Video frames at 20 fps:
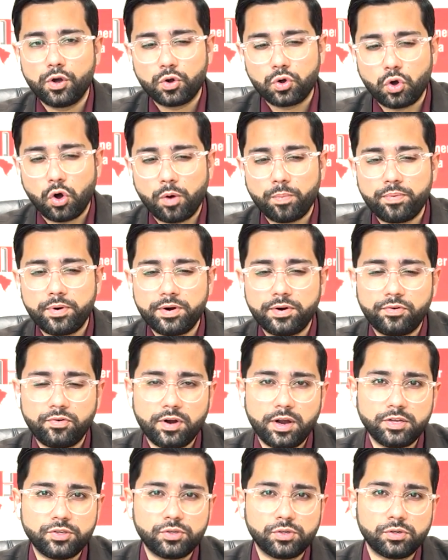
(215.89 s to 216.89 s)
corporate
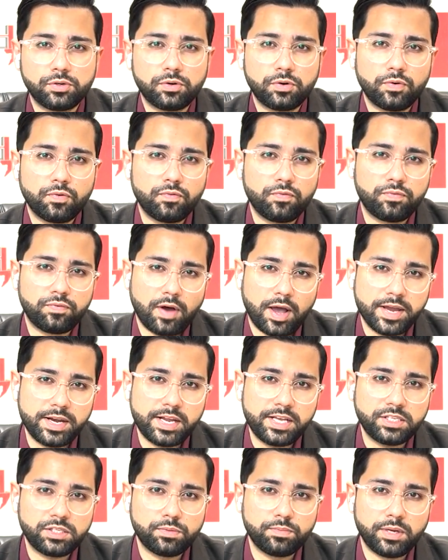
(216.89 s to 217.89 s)
treasurer,
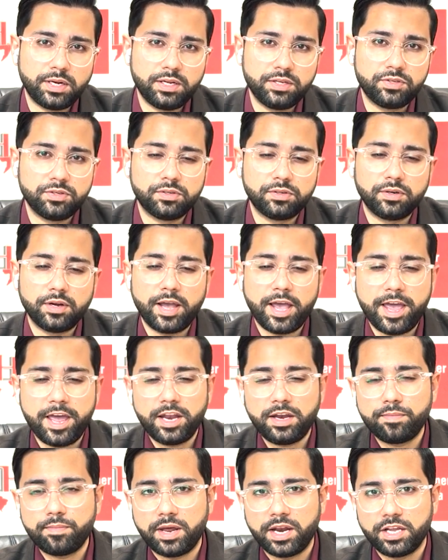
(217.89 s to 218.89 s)
finance manager
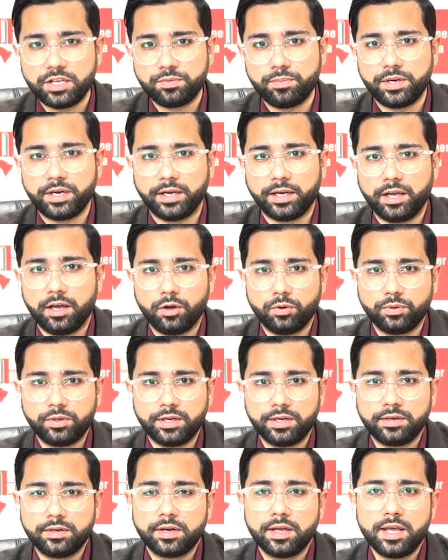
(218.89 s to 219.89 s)
and management
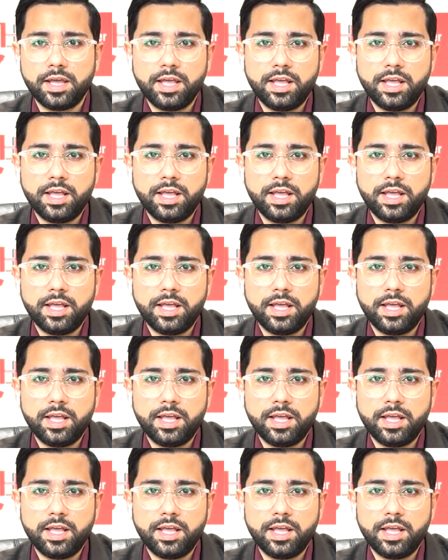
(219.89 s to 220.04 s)
accountant.